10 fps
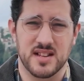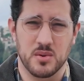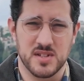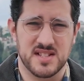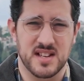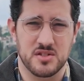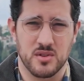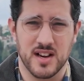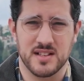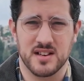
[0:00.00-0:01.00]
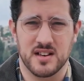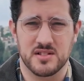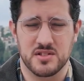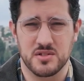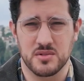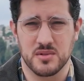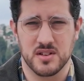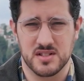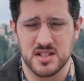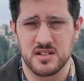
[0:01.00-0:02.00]
that was sent to Qatar to
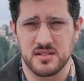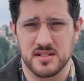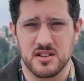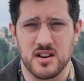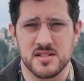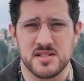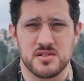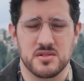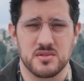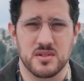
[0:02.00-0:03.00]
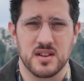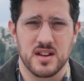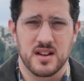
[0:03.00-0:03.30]
continue the talks, to